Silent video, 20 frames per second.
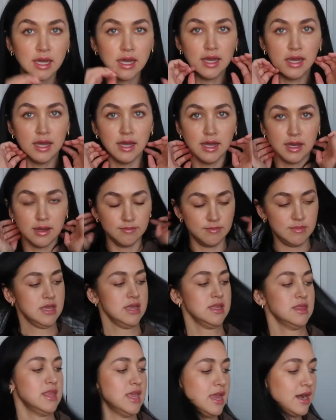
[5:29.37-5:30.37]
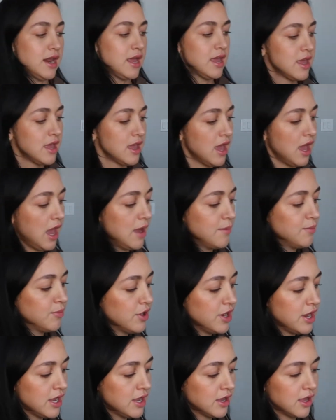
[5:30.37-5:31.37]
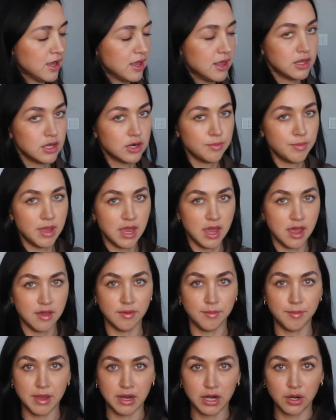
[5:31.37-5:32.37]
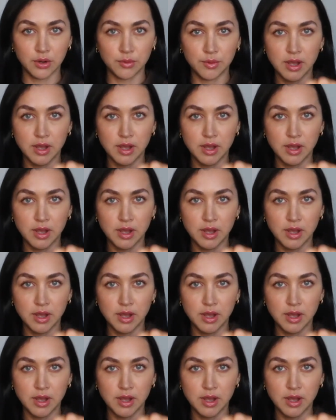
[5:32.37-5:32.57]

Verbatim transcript: um, and then I bring a little bit of a bigger